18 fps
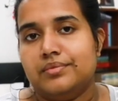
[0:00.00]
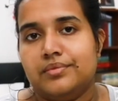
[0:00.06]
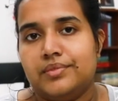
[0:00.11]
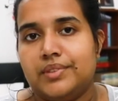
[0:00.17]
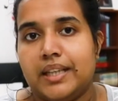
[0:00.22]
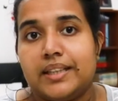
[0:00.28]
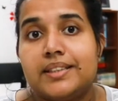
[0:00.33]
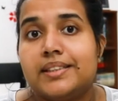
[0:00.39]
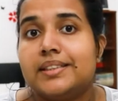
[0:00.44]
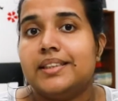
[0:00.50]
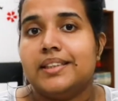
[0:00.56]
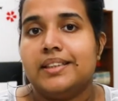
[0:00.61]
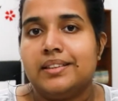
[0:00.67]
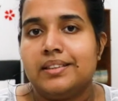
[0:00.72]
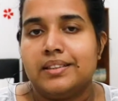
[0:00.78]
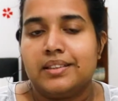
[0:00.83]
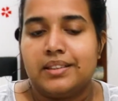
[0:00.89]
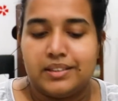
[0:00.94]
that's
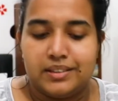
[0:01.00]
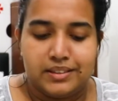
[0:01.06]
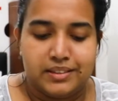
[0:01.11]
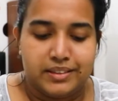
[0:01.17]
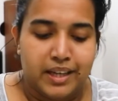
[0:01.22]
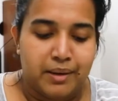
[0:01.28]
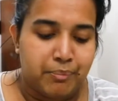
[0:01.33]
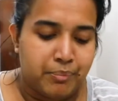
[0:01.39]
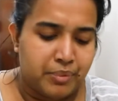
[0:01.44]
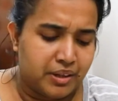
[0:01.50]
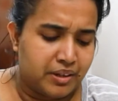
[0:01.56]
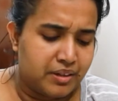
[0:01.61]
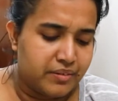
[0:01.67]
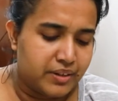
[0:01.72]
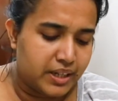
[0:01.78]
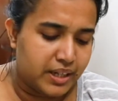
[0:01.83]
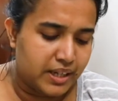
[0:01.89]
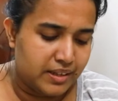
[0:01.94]
still that part
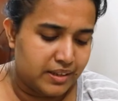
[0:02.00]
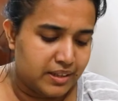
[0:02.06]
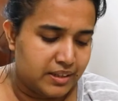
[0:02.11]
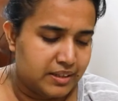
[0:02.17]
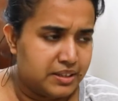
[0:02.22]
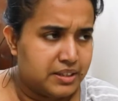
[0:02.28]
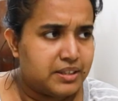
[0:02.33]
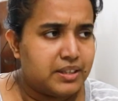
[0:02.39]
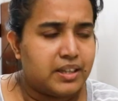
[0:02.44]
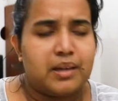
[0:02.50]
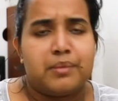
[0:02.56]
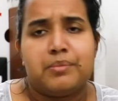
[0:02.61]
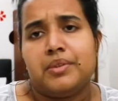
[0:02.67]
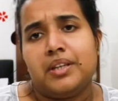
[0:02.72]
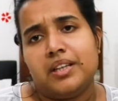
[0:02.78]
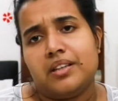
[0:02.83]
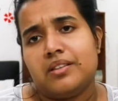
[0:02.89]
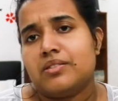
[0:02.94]
of it. And then just like I'm
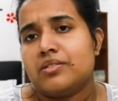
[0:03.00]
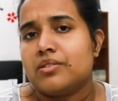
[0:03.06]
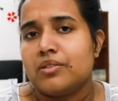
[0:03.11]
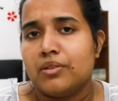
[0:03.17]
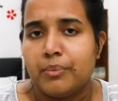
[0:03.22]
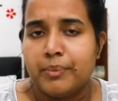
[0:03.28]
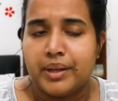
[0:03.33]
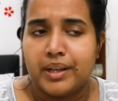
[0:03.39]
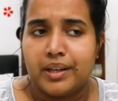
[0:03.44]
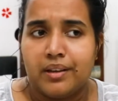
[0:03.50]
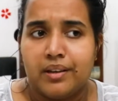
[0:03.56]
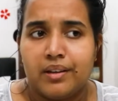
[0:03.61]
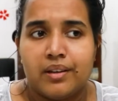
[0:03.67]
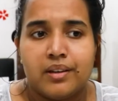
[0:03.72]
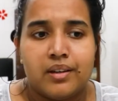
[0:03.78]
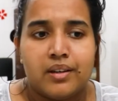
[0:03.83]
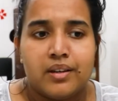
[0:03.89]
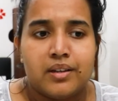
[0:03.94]
getting so many
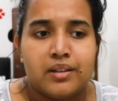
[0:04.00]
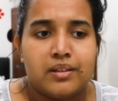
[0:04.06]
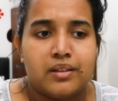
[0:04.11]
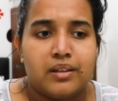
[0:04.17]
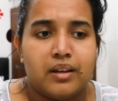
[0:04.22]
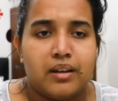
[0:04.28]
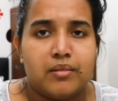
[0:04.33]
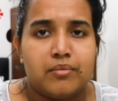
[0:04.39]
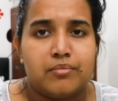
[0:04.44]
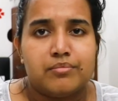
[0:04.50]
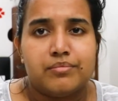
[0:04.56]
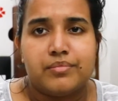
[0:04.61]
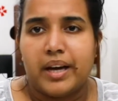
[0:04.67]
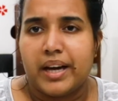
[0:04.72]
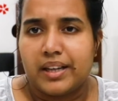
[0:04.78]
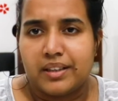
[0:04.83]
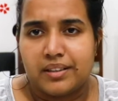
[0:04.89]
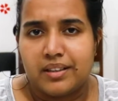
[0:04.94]

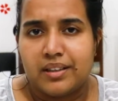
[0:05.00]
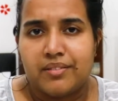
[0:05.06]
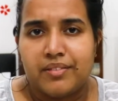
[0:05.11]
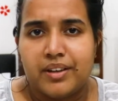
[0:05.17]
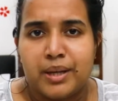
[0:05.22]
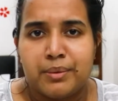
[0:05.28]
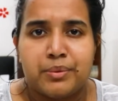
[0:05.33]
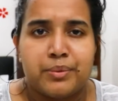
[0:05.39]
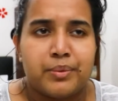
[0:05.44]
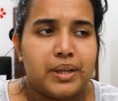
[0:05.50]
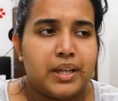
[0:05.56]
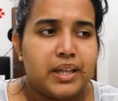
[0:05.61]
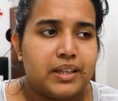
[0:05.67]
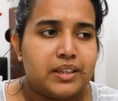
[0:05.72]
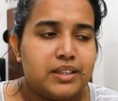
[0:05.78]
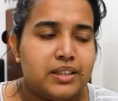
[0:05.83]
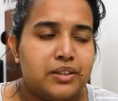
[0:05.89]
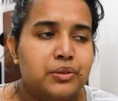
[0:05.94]
Akata vibes, where
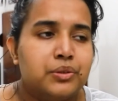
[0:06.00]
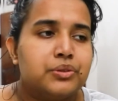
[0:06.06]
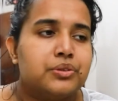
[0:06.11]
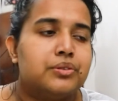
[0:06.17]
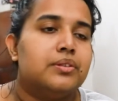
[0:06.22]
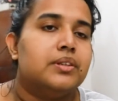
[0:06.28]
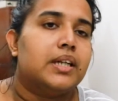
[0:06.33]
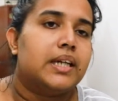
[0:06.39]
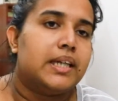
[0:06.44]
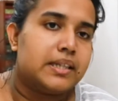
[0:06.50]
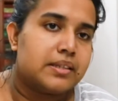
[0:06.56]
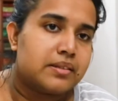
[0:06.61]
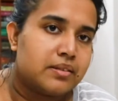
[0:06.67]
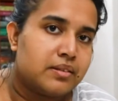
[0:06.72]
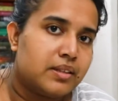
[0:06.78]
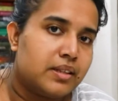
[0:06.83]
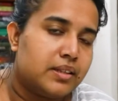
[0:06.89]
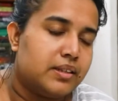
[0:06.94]
like she goes to the
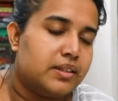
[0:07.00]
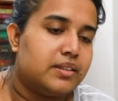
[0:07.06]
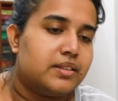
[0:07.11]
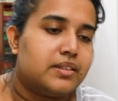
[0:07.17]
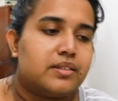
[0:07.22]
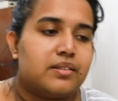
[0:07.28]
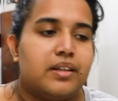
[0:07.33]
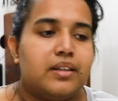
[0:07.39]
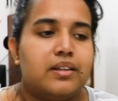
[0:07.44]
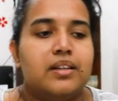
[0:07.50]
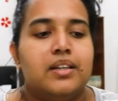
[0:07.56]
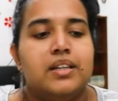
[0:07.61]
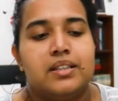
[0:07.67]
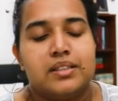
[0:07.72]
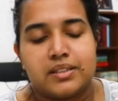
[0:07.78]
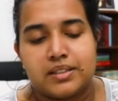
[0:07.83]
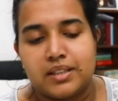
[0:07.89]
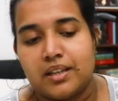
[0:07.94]
castle and then just like
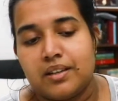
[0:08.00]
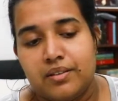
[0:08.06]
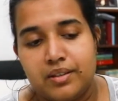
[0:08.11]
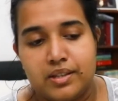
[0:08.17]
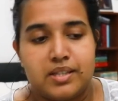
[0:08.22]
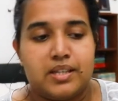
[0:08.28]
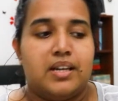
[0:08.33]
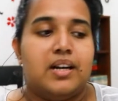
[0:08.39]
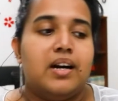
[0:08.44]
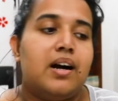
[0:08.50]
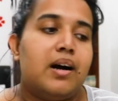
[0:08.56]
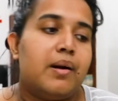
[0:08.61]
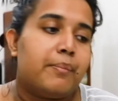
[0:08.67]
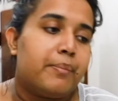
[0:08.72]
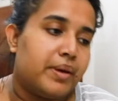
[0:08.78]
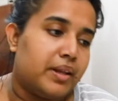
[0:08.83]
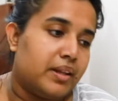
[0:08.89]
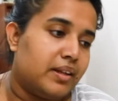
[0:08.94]
start dressing
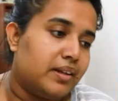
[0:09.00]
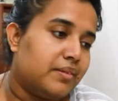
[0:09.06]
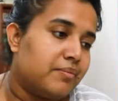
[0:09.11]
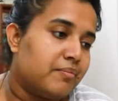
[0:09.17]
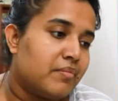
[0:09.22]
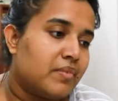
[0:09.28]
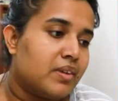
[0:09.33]
up and like